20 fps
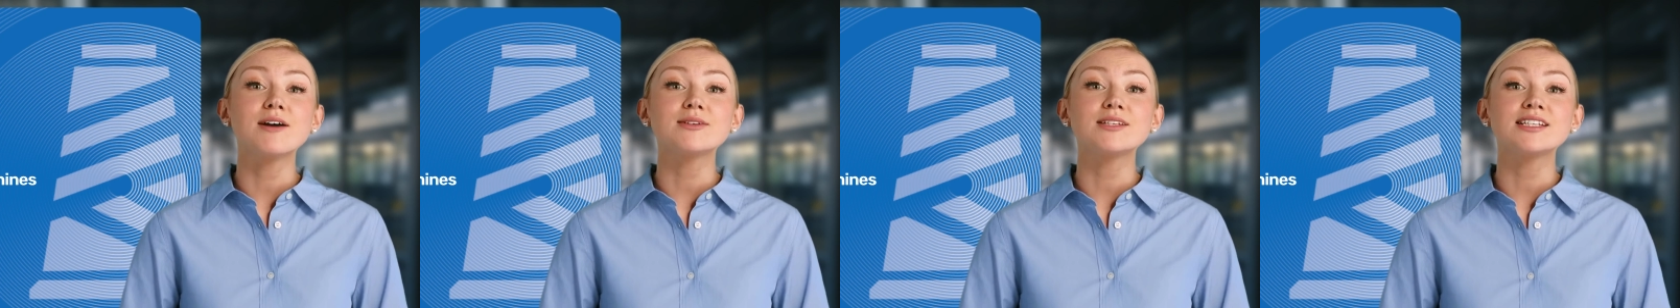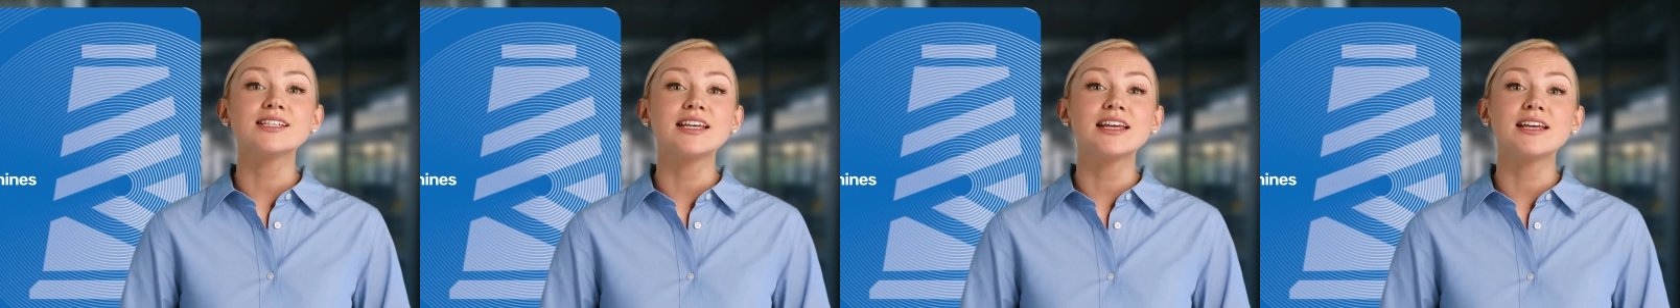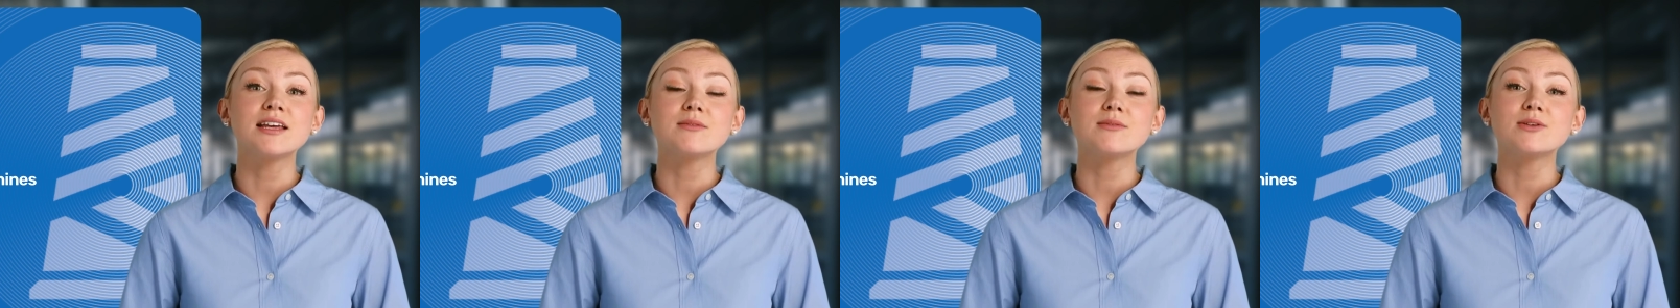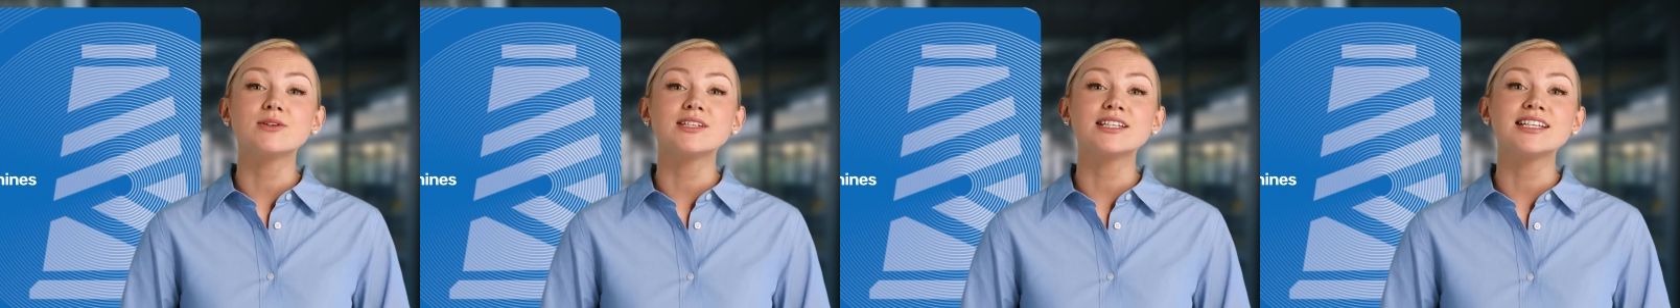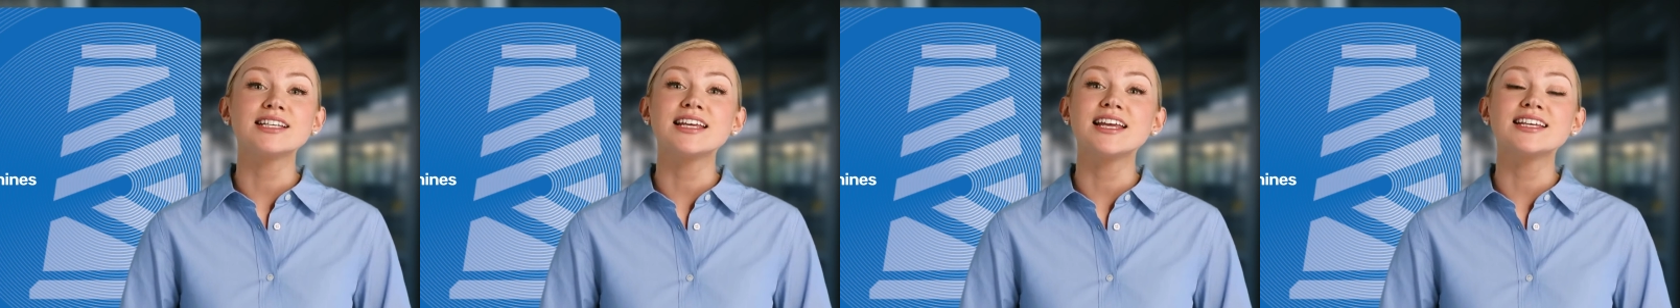to set up your
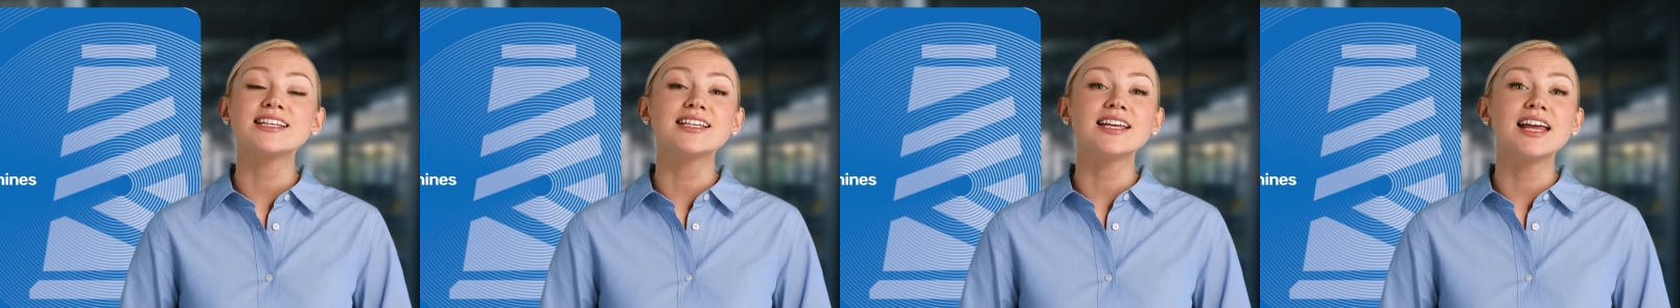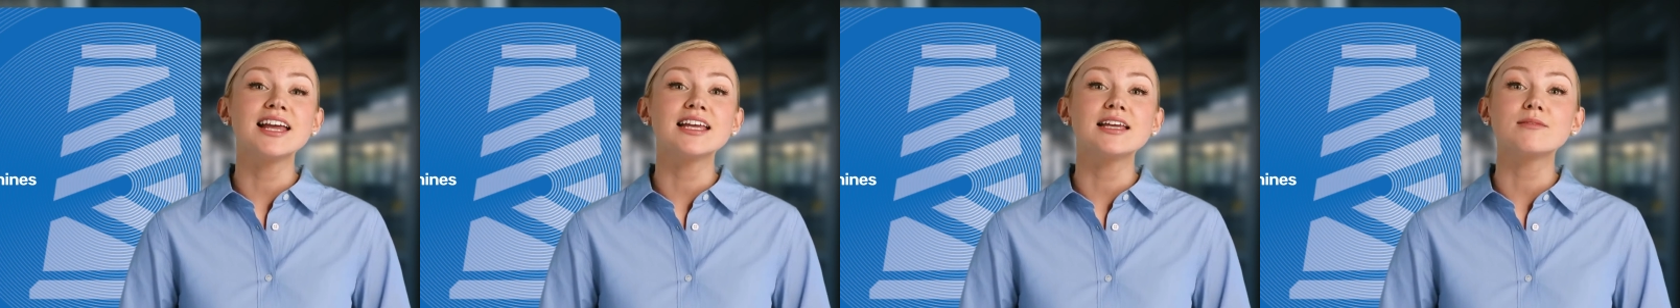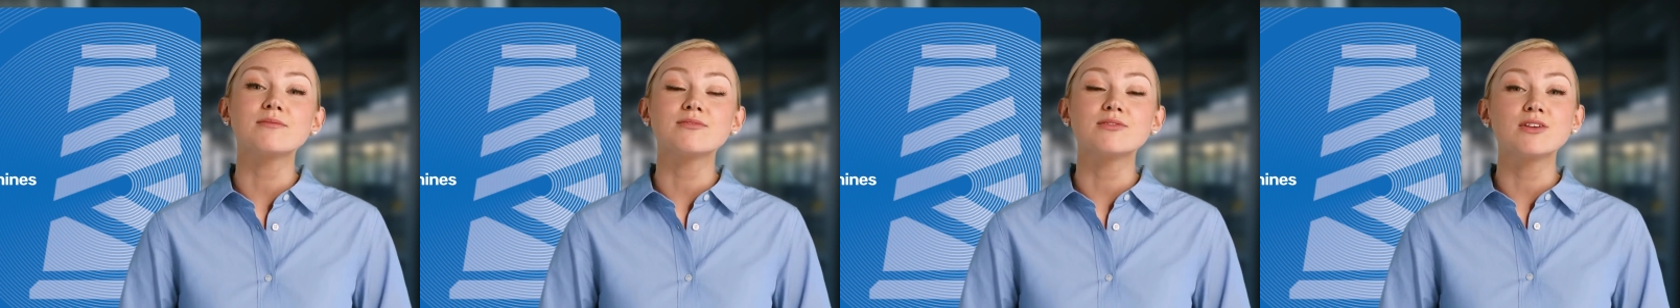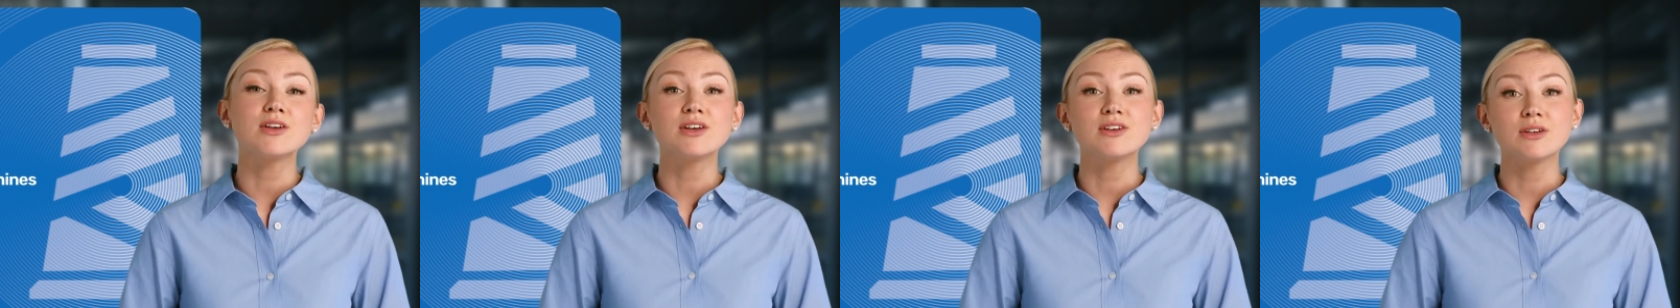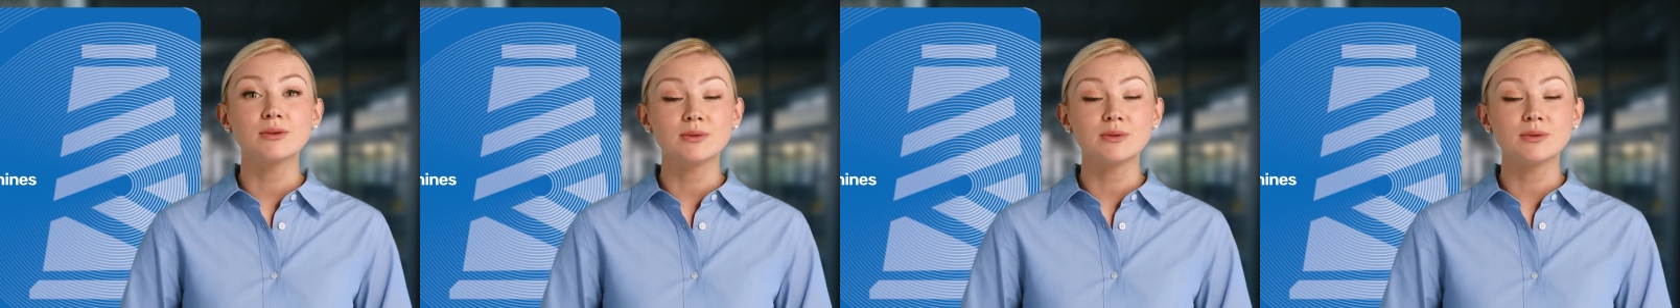ZSK embroidery